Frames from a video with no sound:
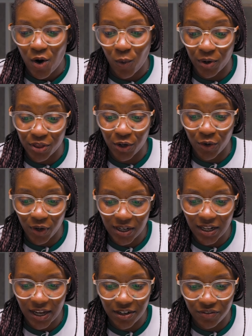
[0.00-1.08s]
When the green
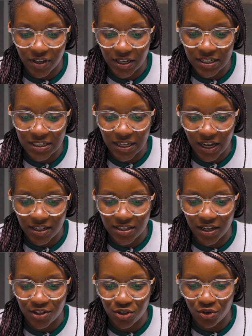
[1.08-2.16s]
line of the indicator
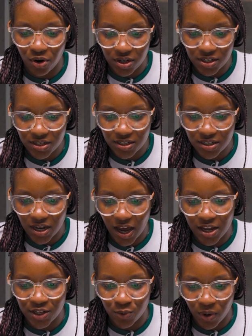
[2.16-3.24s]
is crossed,
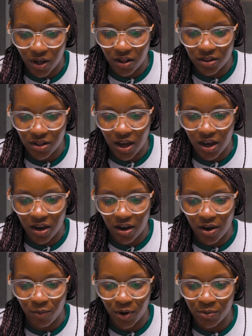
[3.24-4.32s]
as well,
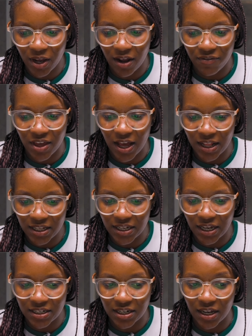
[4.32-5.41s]
when we have the
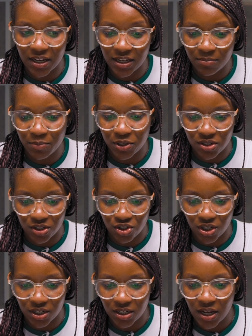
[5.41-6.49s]
alligator in
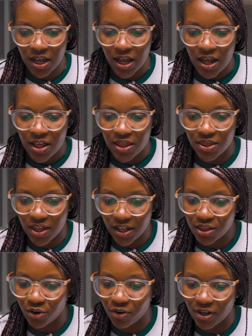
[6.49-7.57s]
position,
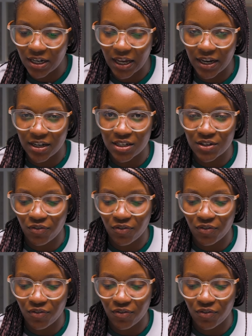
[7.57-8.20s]
that the green line is